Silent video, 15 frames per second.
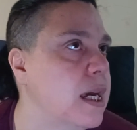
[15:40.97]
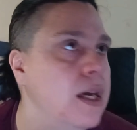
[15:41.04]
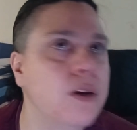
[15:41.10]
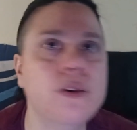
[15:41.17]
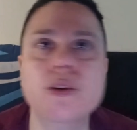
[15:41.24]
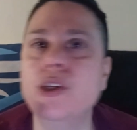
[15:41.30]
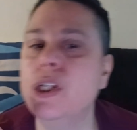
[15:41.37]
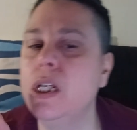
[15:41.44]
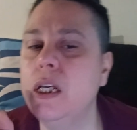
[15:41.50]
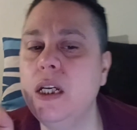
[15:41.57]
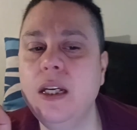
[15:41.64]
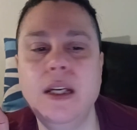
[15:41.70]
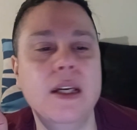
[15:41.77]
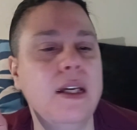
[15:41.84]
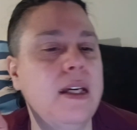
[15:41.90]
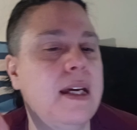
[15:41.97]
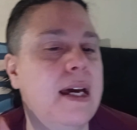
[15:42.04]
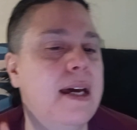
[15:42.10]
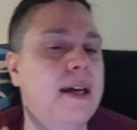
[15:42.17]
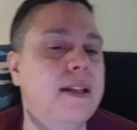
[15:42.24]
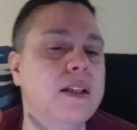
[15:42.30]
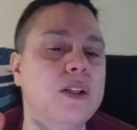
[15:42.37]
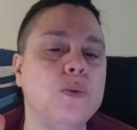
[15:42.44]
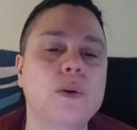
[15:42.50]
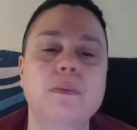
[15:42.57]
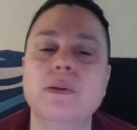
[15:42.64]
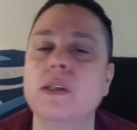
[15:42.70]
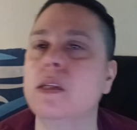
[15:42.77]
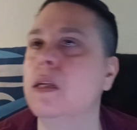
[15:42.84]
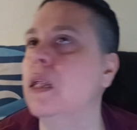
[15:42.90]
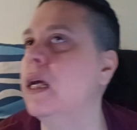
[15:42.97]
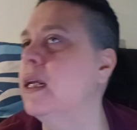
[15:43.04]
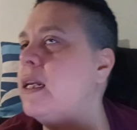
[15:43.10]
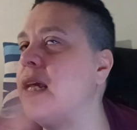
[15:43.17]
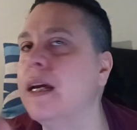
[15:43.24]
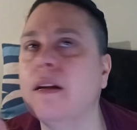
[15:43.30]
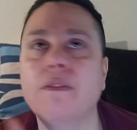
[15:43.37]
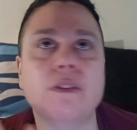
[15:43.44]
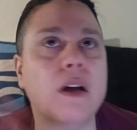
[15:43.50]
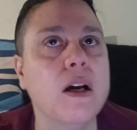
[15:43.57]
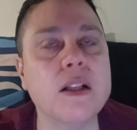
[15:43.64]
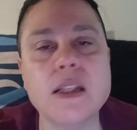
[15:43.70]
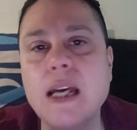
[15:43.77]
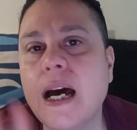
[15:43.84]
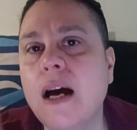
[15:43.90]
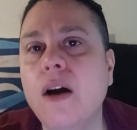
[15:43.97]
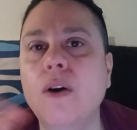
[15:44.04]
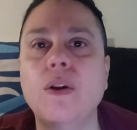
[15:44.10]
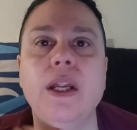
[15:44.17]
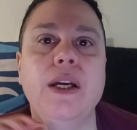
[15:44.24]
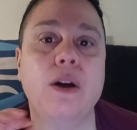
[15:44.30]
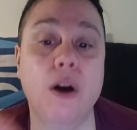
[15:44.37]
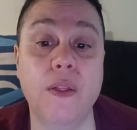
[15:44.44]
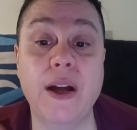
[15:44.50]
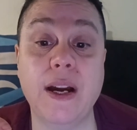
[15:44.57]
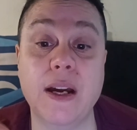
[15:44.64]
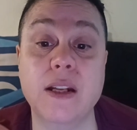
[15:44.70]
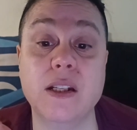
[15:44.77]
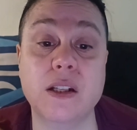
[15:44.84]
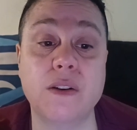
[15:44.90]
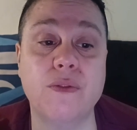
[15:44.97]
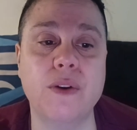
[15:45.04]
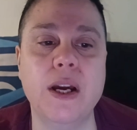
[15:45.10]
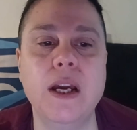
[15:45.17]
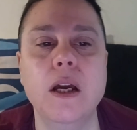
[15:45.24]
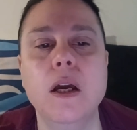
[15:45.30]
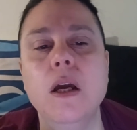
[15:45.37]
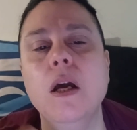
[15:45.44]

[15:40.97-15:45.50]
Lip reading: energy and sweeps like negative thoughts out, like all that kind of stuff, right?